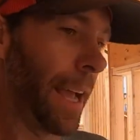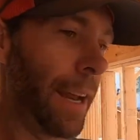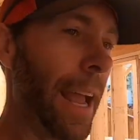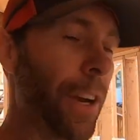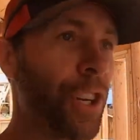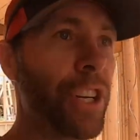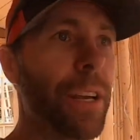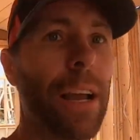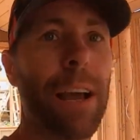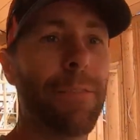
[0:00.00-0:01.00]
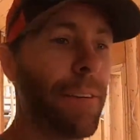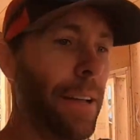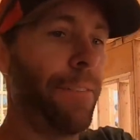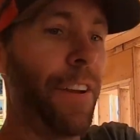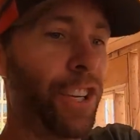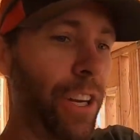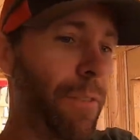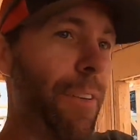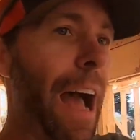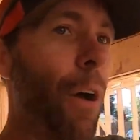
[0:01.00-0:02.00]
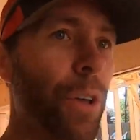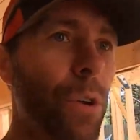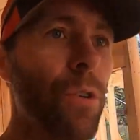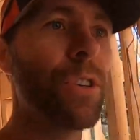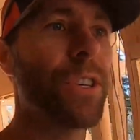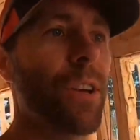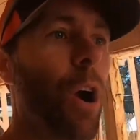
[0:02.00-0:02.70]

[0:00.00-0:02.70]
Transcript: and energy efficient values.